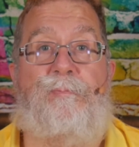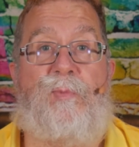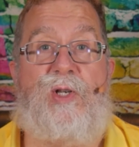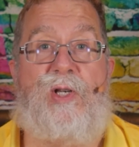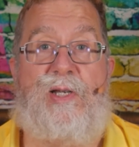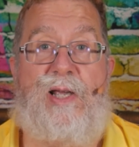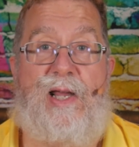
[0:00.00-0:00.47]

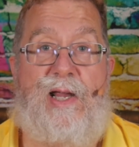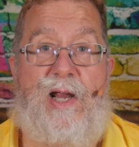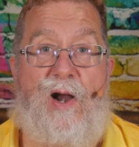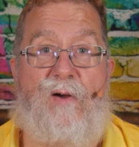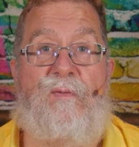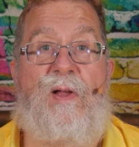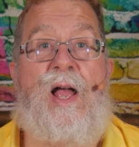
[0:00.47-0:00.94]
to take
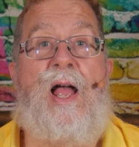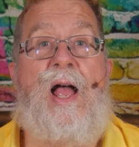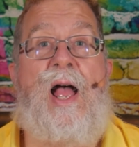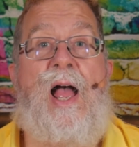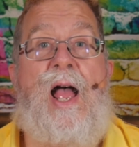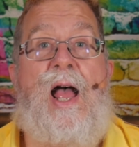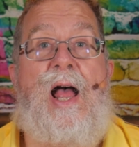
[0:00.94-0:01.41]
care of.
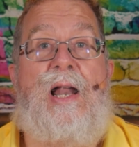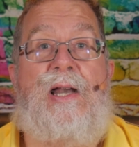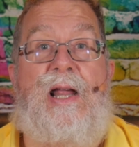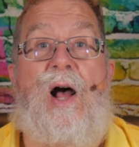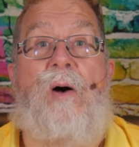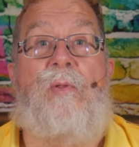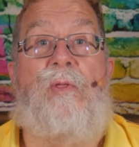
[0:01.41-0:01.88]

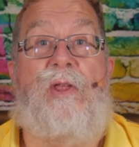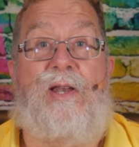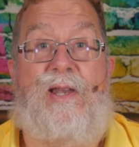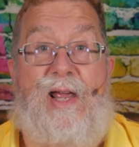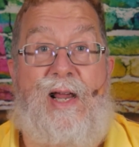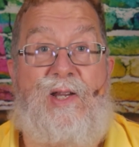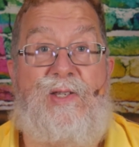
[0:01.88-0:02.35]
Now, the
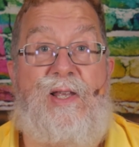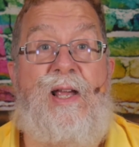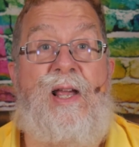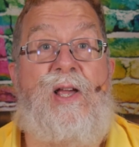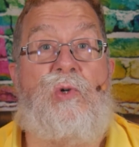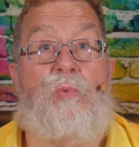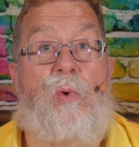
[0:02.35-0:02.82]
next
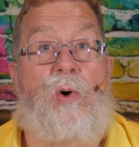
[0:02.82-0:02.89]
thing is we're